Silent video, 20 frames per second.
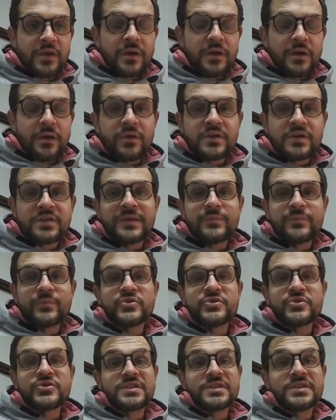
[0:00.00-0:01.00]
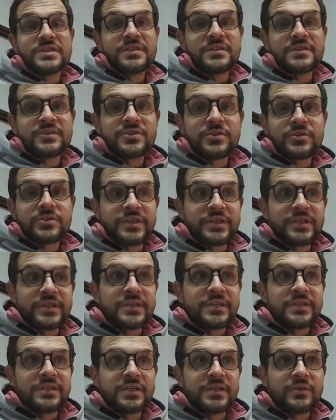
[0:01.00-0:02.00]
Long time no see, sorry
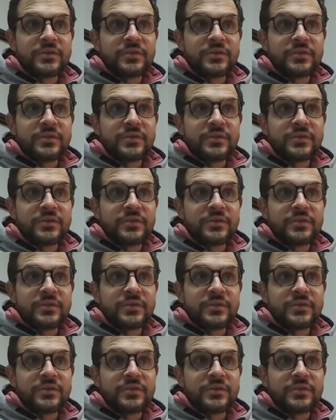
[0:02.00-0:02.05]
I